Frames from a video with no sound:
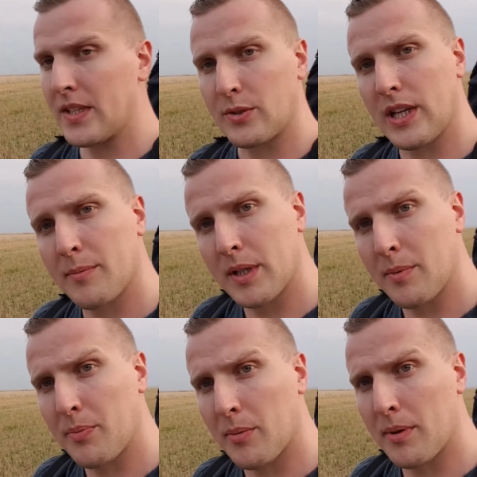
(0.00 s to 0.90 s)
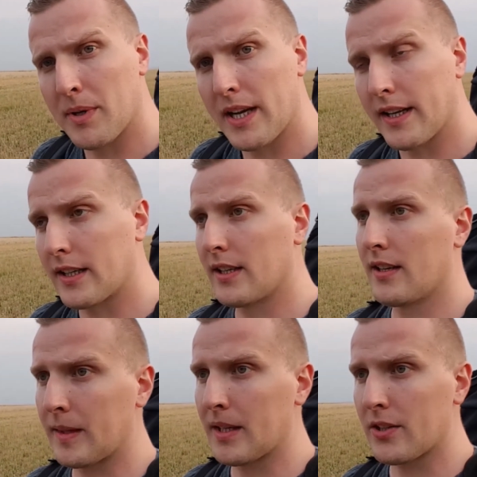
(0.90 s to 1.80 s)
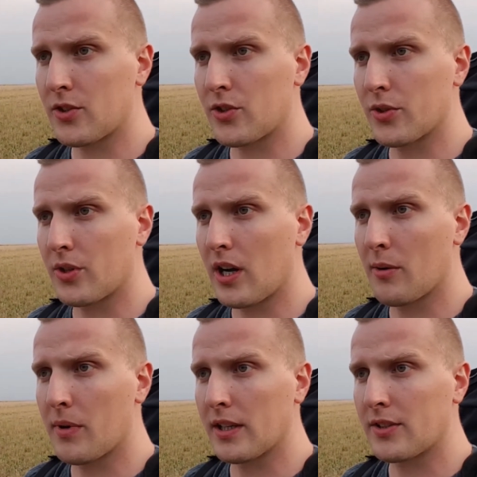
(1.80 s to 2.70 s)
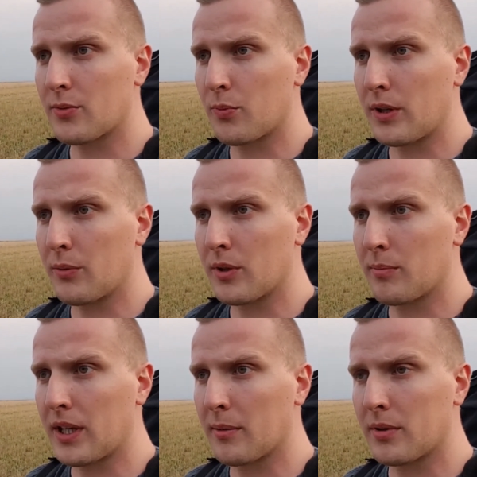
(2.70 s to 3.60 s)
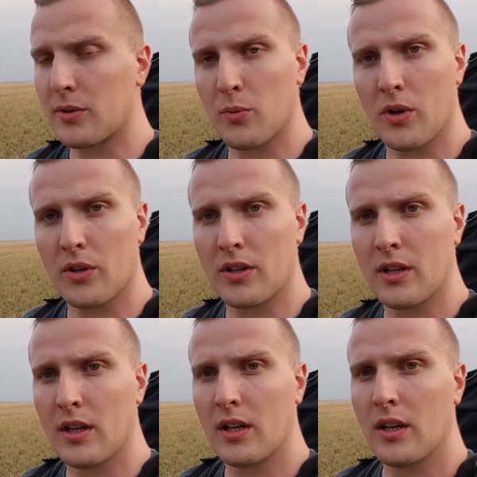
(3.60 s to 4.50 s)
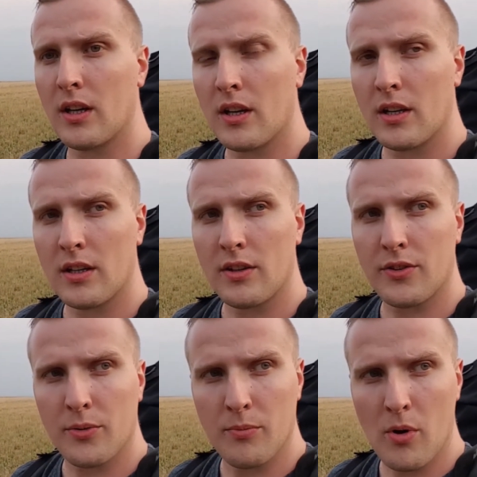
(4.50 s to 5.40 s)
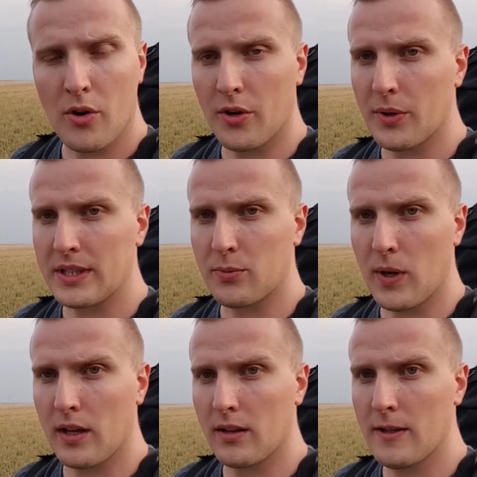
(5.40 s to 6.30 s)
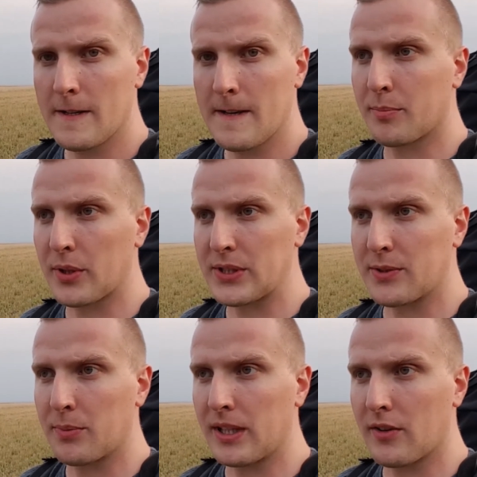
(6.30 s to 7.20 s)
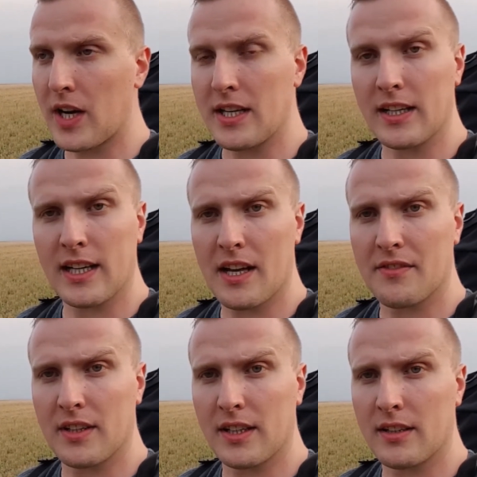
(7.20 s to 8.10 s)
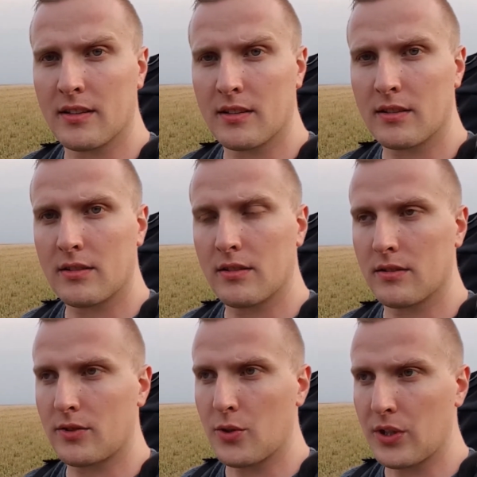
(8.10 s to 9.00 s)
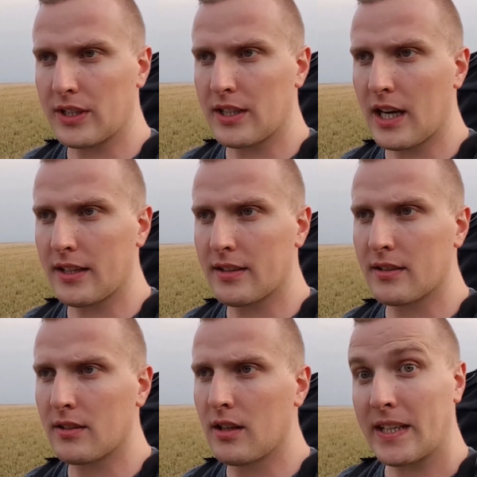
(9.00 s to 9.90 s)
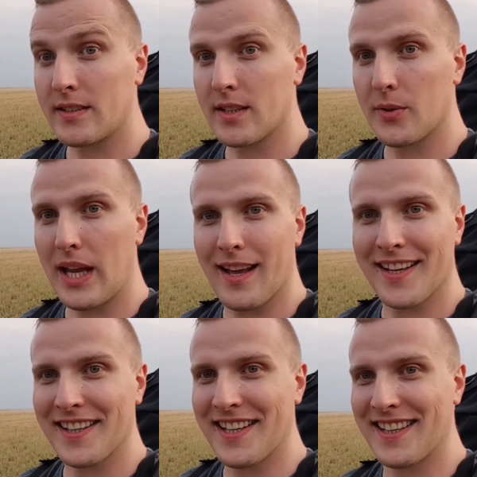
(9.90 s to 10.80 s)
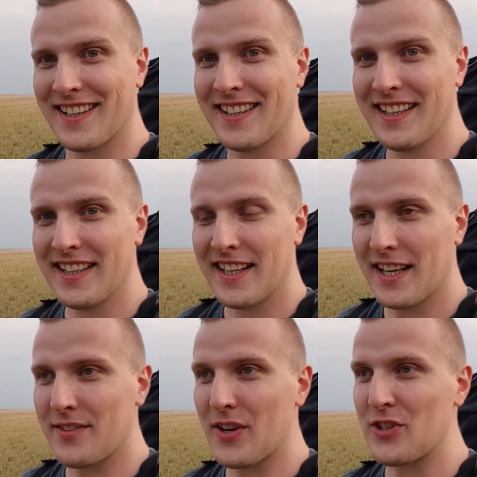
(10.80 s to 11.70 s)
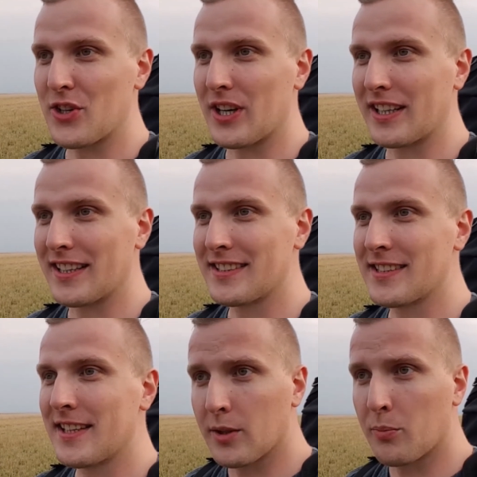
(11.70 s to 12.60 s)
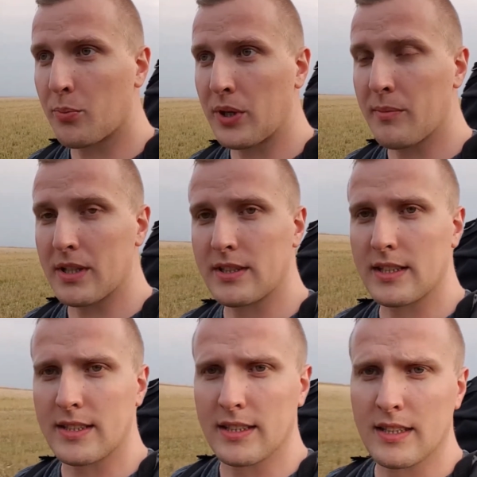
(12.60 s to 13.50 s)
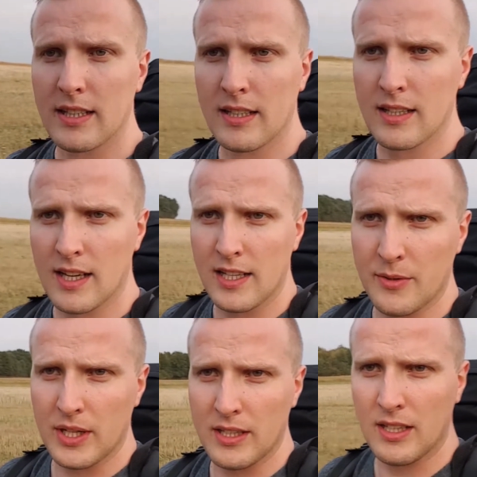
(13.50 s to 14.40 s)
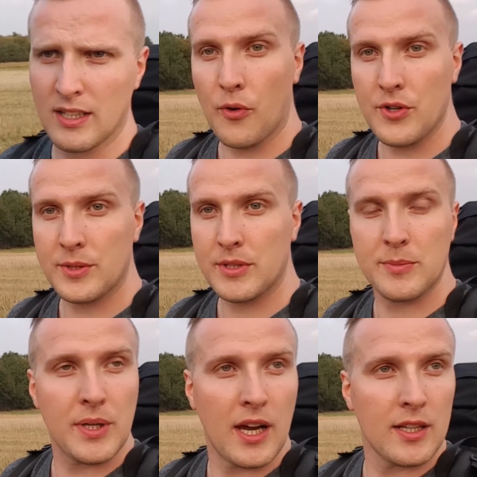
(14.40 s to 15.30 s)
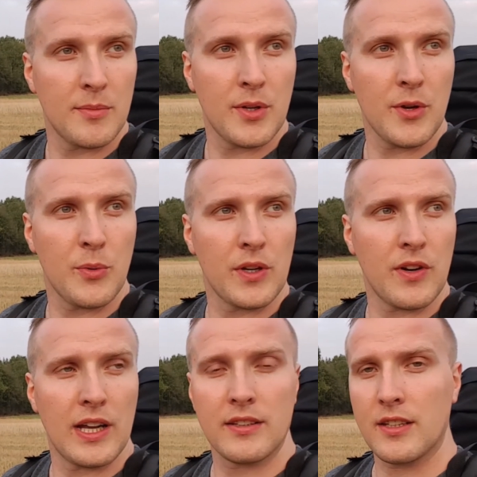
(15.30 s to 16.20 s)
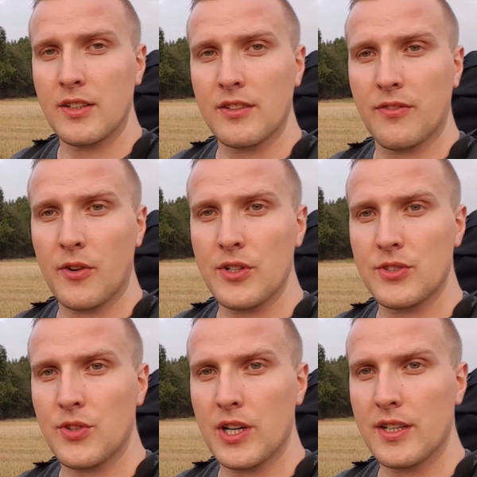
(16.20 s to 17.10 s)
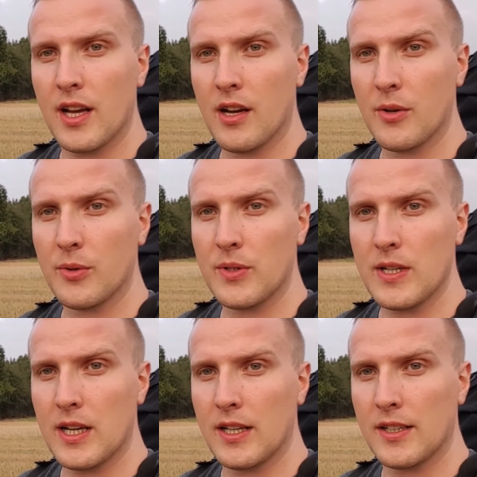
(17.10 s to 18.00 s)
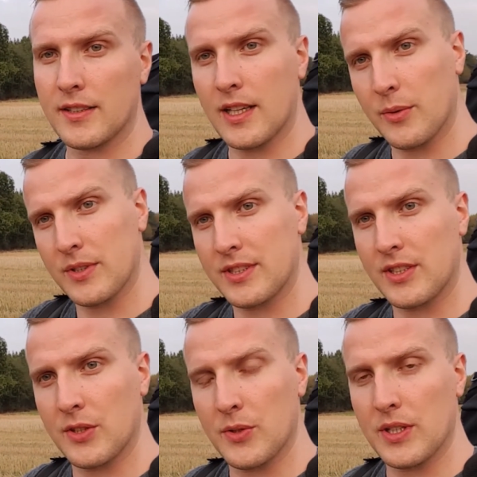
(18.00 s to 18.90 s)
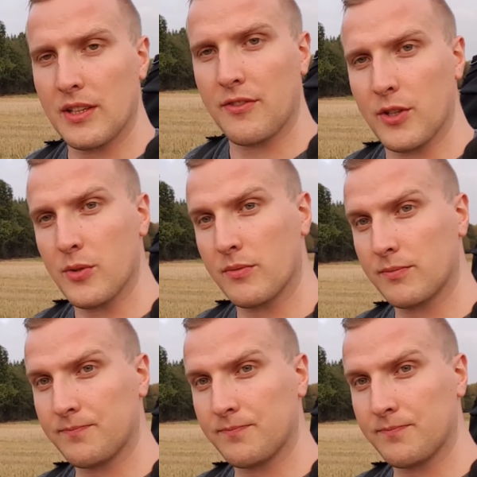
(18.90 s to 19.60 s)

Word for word: So that might be problematic. Not sure how much we will be able to walk tomorrow as well. It's supposed to be raining heavily during the night. So yeah, adventure I guess. So pretty much that's it. Anyway, forest just behind me, we're entering the forest right now and I will see you in a few.